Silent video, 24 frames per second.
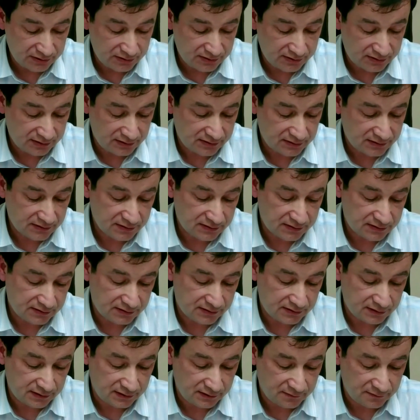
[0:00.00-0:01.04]
is
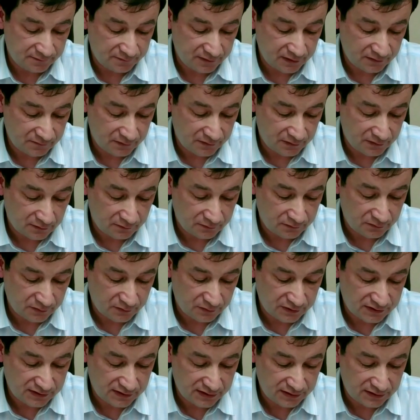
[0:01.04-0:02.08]
consistently in favor of
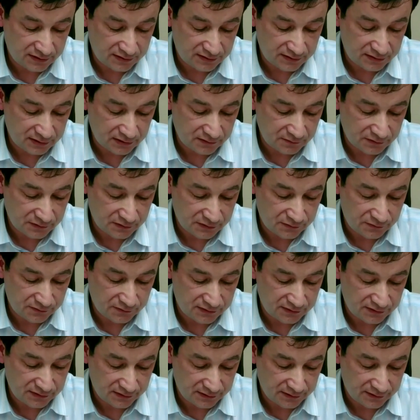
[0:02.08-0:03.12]
humanitarian deliveries to
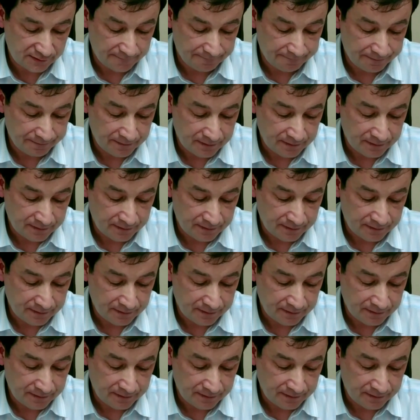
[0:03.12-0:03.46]
Syria